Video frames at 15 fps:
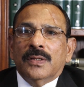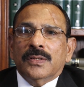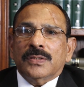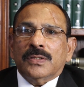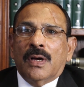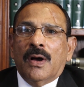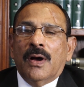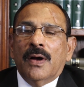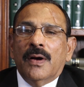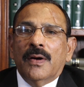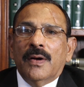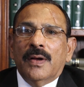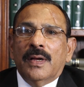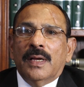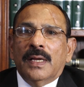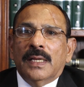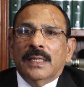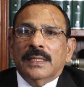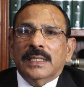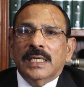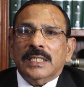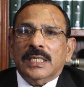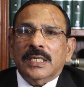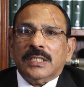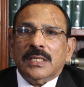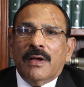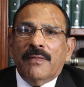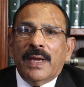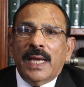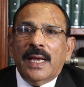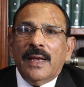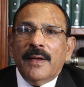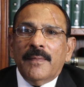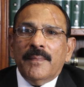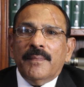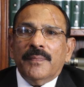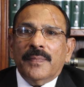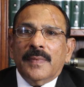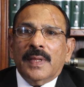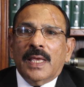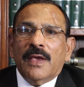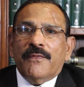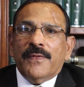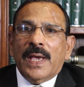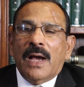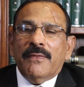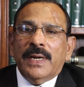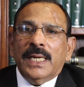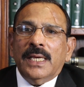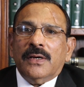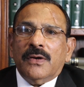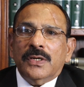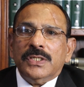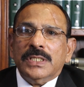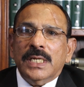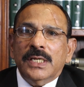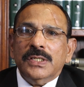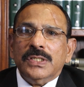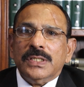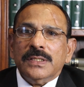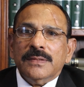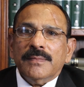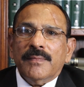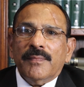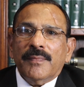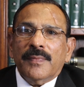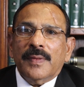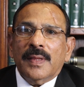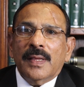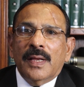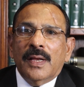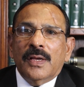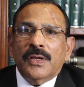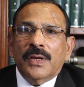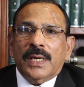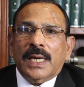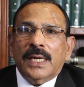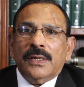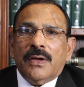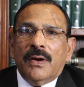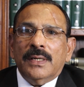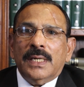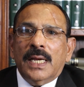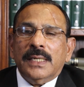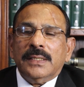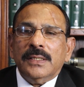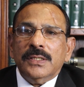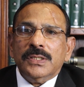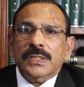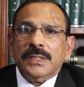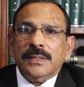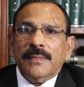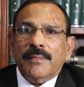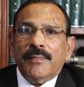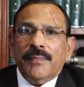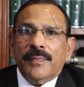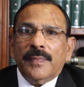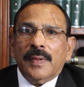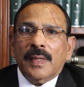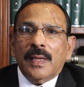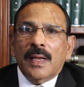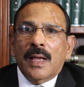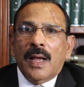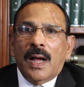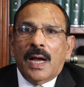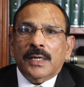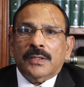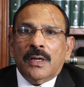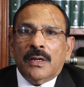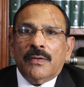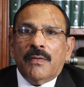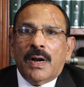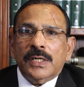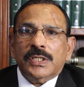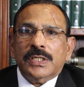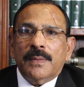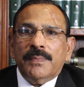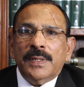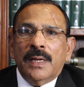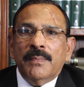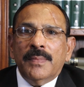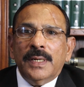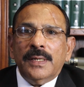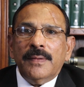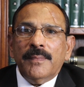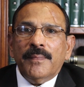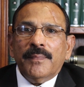So this is the way. If you have any questions, you can contact us at our WhatsApp number